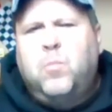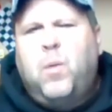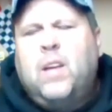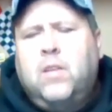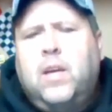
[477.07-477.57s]

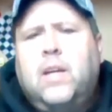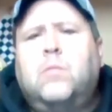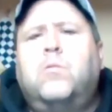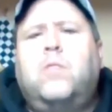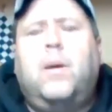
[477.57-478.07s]
Sobrasky
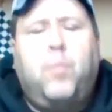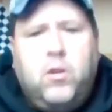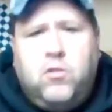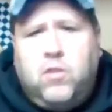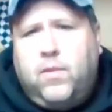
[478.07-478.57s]
had some
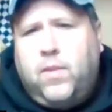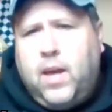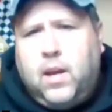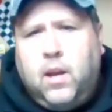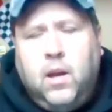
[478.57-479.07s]
separation at
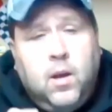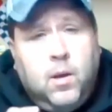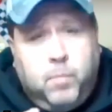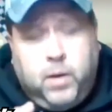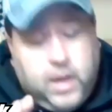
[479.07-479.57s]
the end,
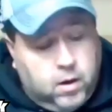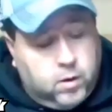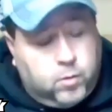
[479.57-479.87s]
but he